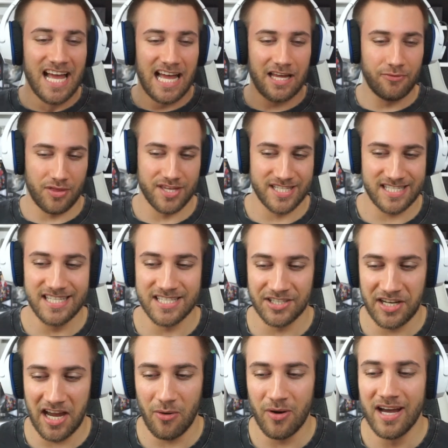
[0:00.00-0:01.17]
and for this teaser
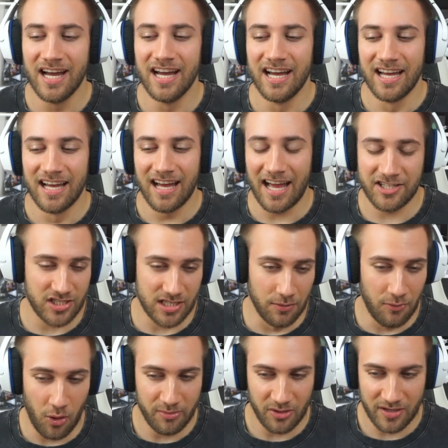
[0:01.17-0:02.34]
now. I just love
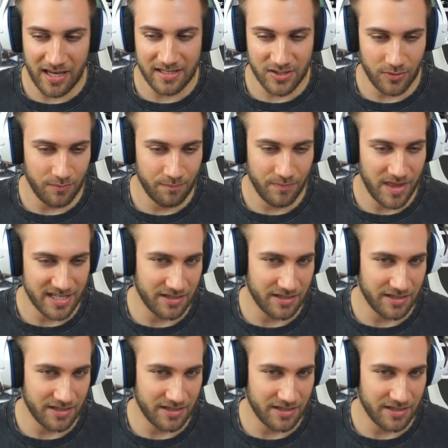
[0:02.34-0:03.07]
Hobie. Okay, so that is